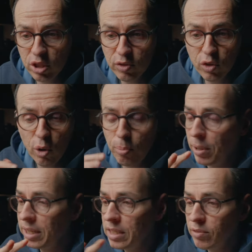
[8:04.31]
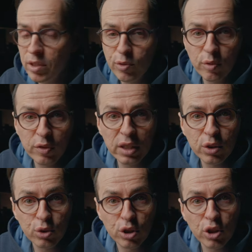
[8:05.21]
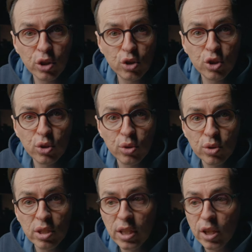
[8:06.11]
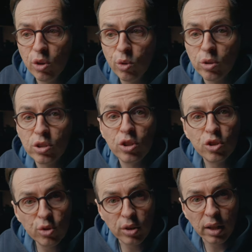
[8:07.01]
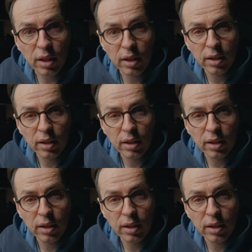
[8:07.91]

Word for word: You've got plenty of different vehicles that you could choose in order to do that.